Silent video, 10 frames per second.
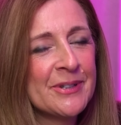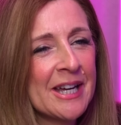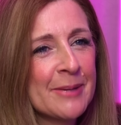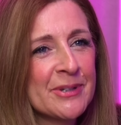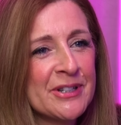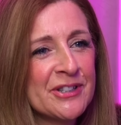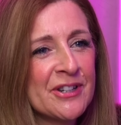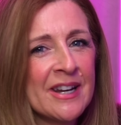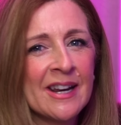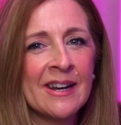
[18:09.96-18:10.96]
absolutely
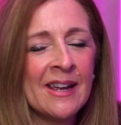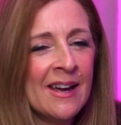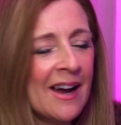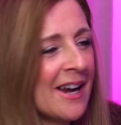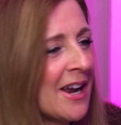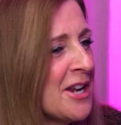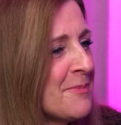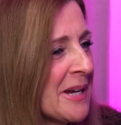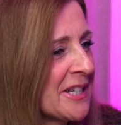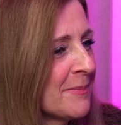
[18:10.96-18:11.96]
stunning. And I only
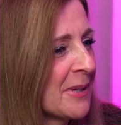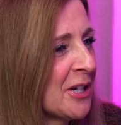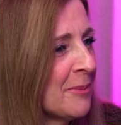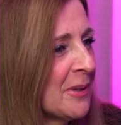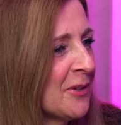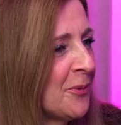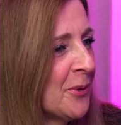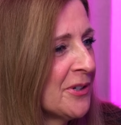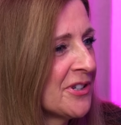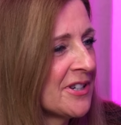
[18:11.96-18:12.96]
picked up a couple of
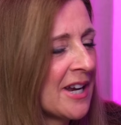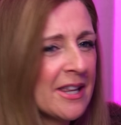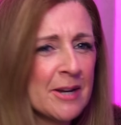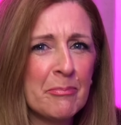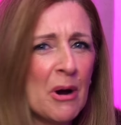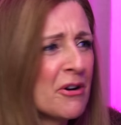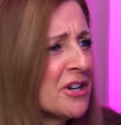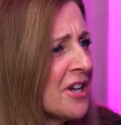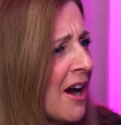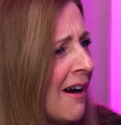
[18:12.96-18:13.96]
words, isn't it? I think
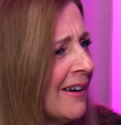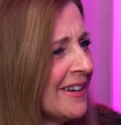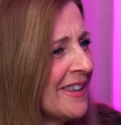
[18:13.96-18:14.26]
Borodar and